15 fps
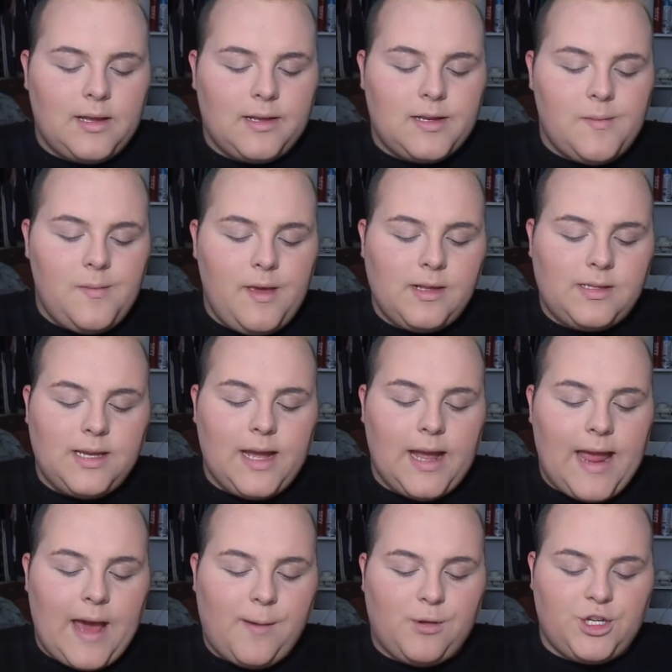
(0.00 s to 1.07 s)
to me it's like a
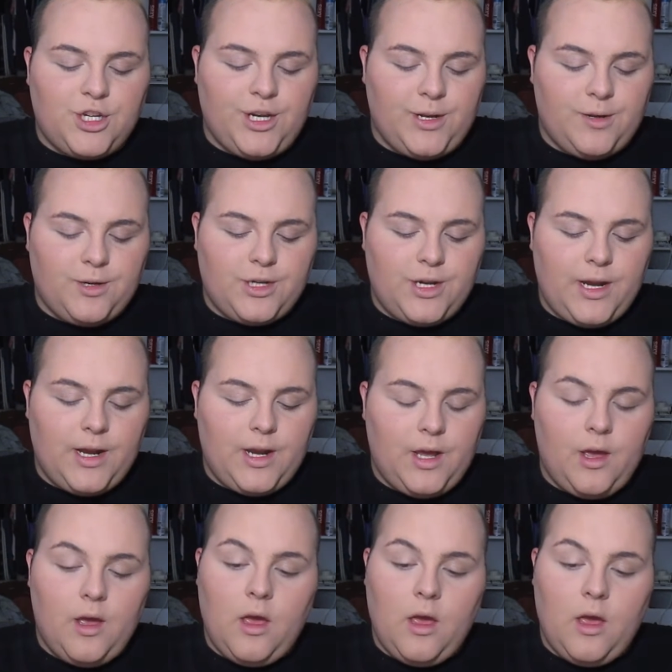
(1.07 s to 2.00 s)
cappuccino shade,